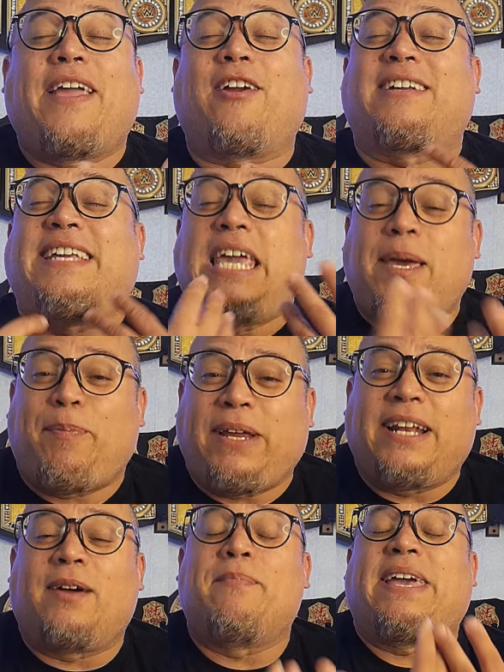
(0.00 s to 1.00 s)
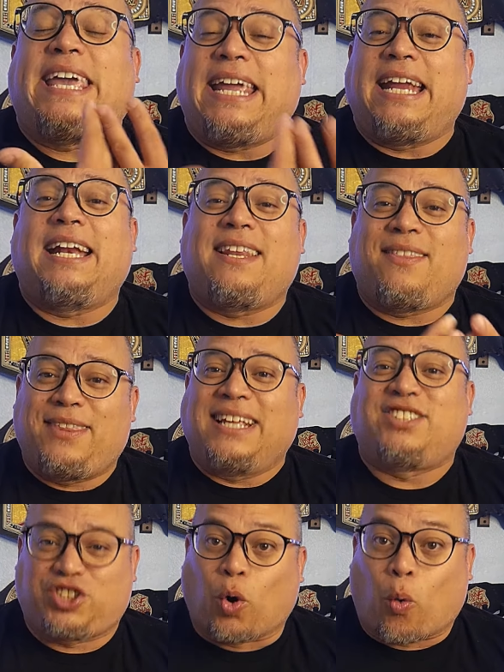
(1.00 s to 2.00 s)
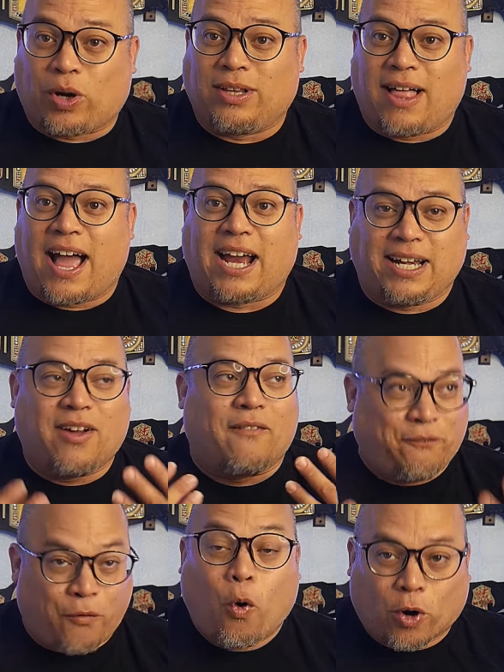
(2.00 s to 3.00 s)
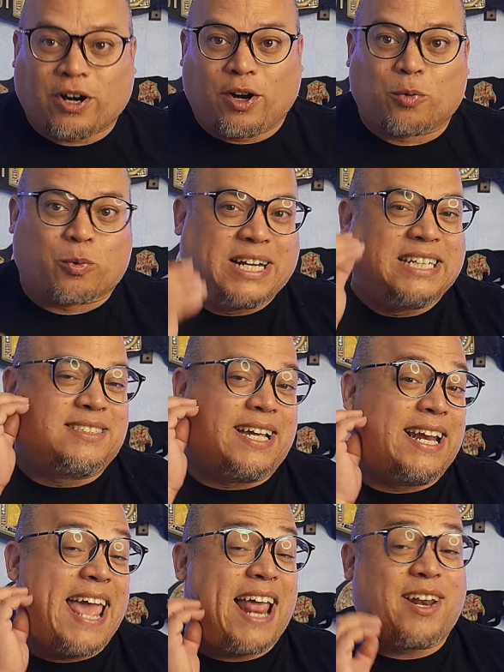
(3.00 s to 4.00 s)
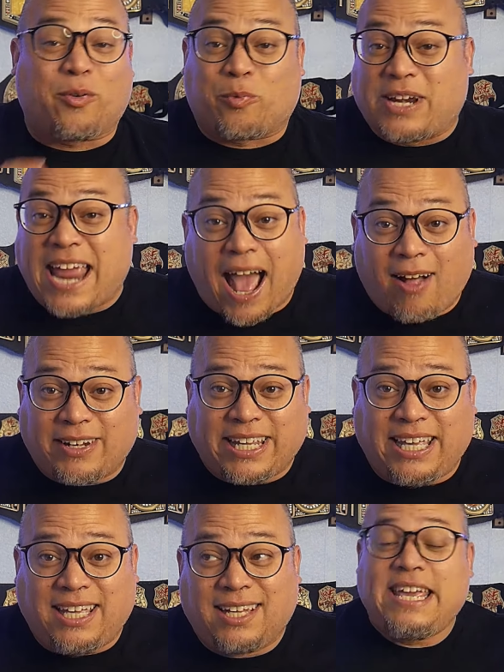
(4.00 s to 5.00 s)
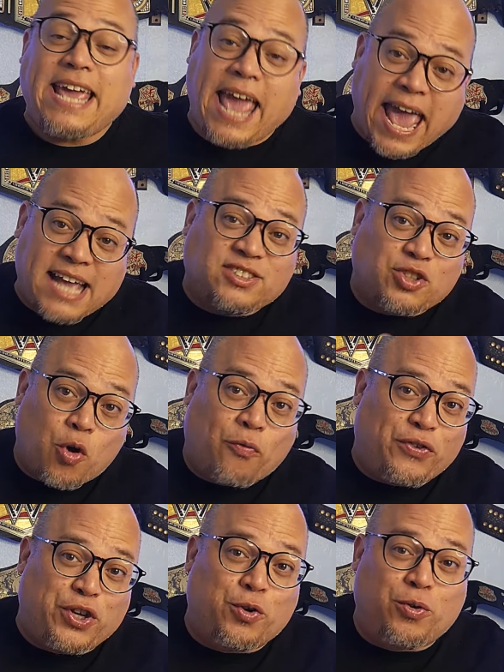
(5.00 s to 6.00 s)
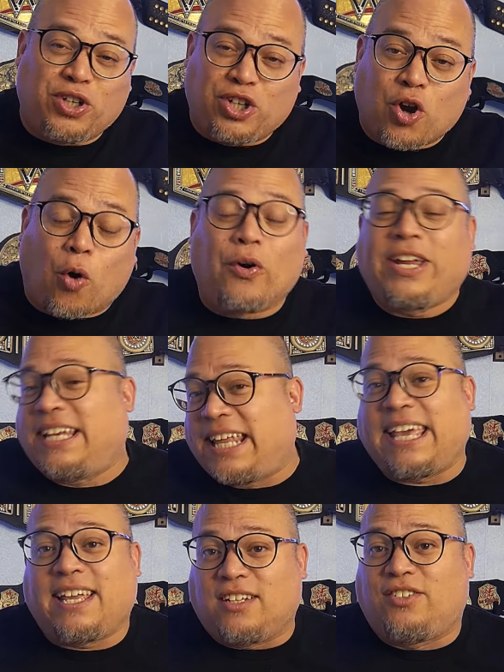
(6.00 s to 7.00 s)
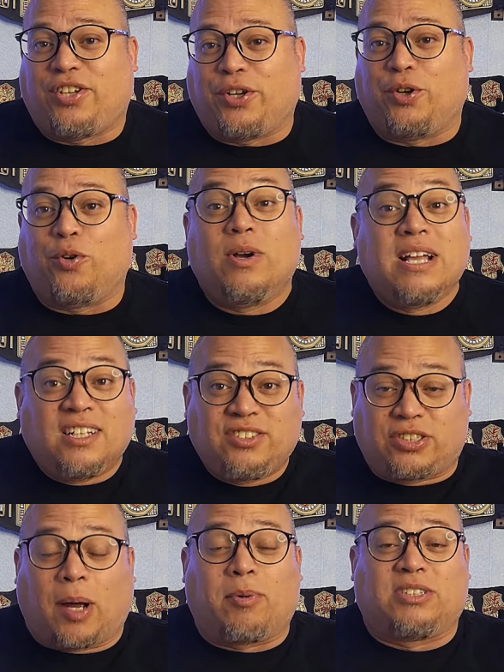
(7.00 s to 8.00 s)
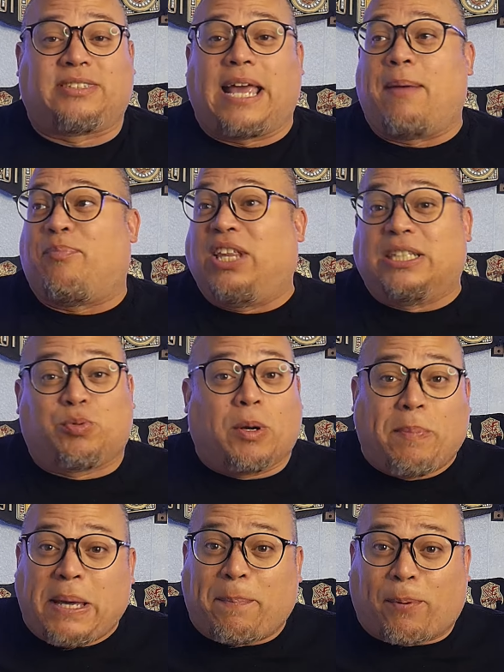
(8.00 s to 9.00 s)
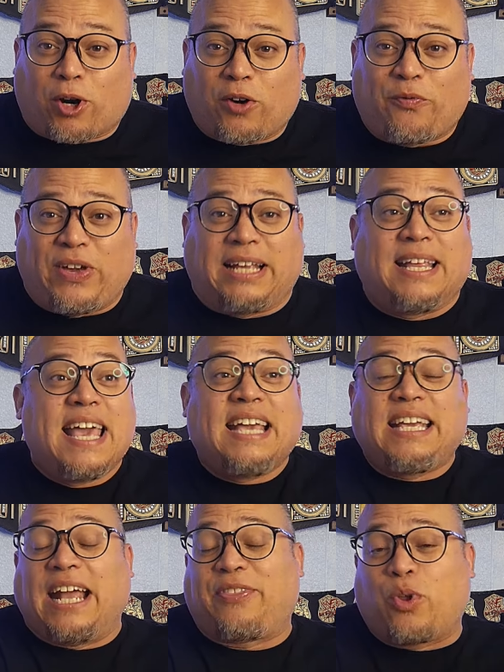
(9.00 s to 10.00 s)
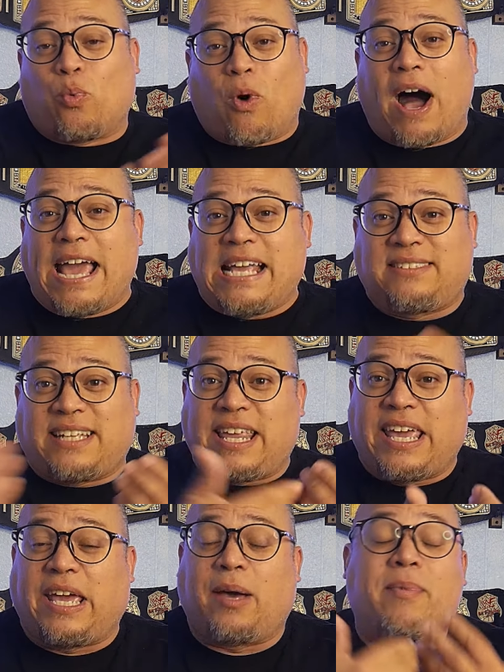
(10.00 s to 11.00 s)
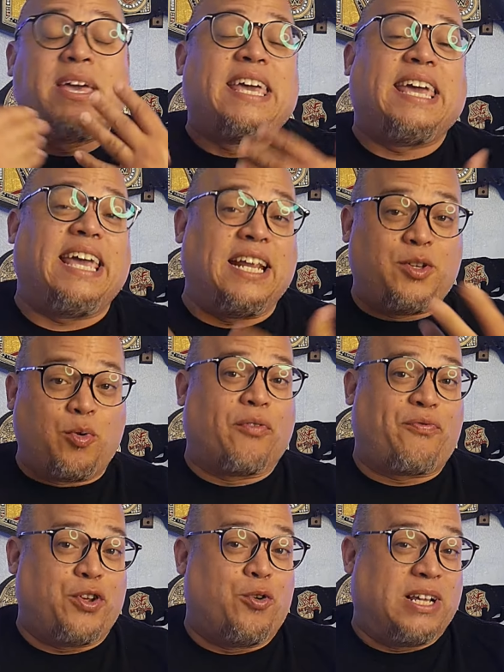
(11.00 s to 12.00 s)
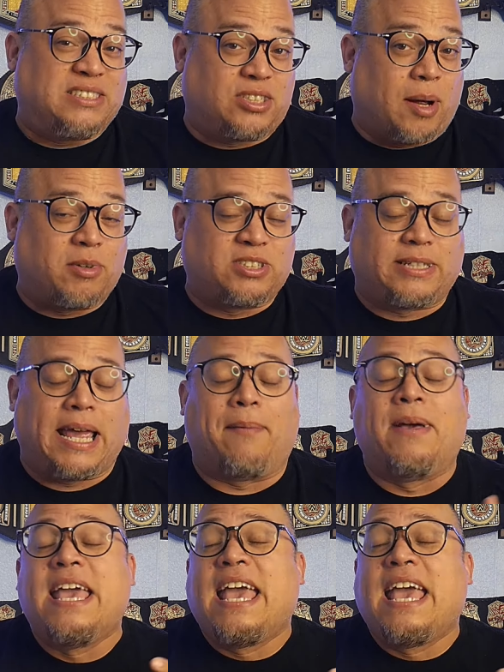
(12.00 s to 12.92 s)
They are keeping him in this storyline for a reason. And in reality, he has no feud going into SummerSlam. This would be perfect. Get the Wyatts and him into a feud at SummerSlam.